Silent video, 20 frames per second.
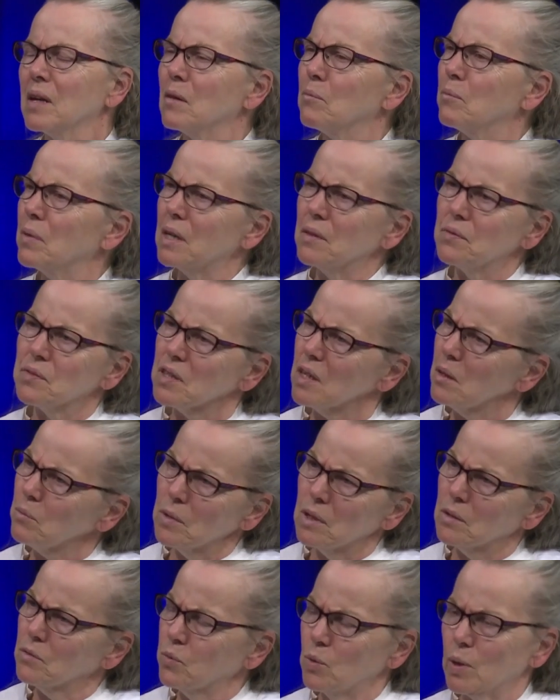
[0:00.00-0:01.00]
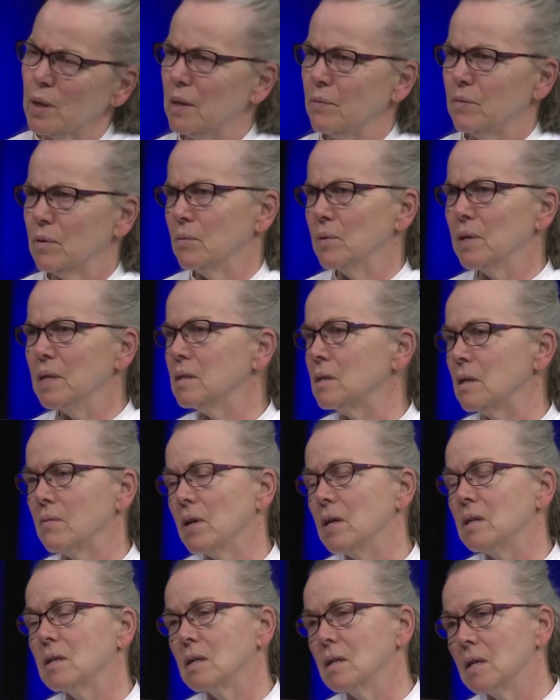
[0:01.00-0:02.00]
But if someone, for whatever reason,
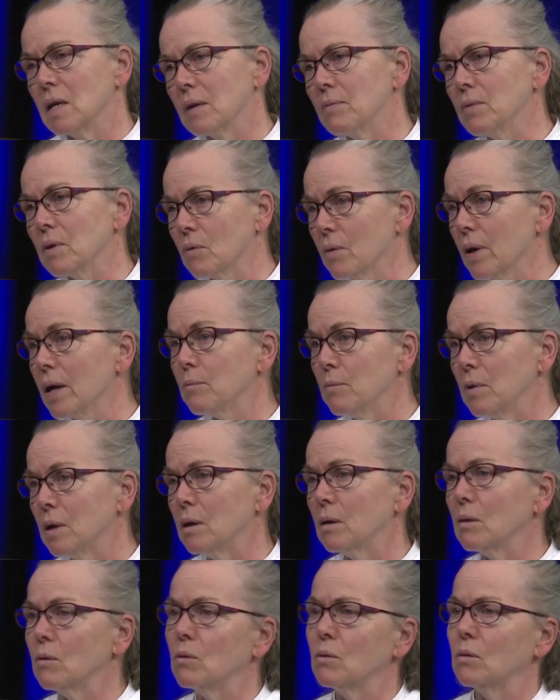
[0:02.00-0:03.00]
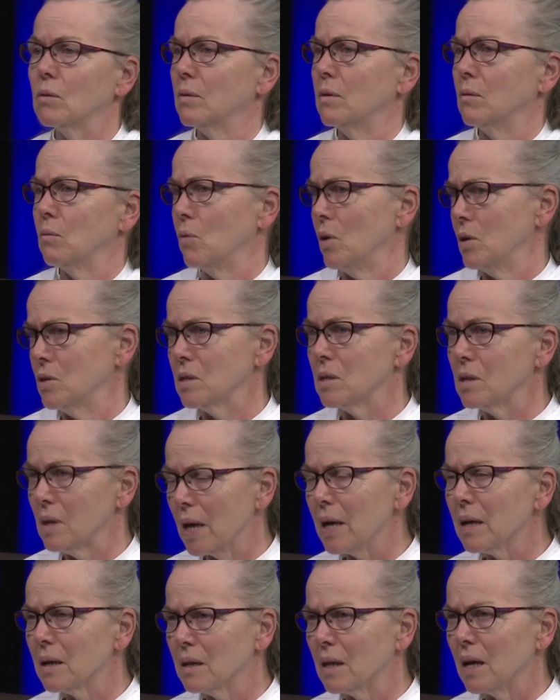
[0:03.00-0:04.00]
they didn't have a grandma or that wasn't
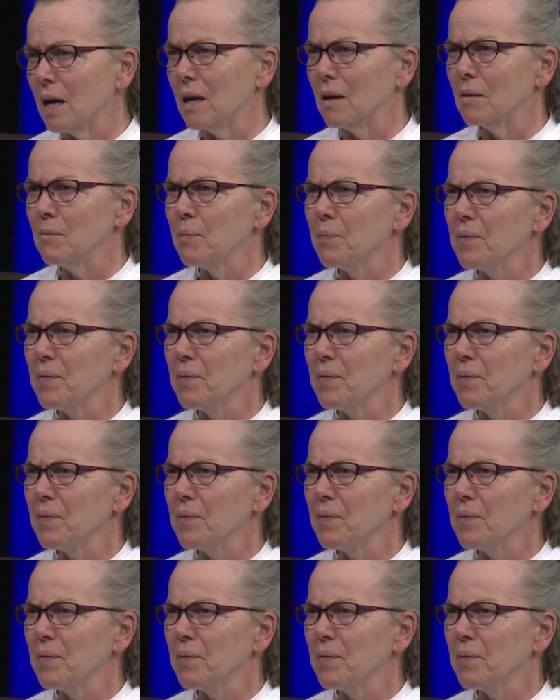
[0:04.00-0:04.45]
like that,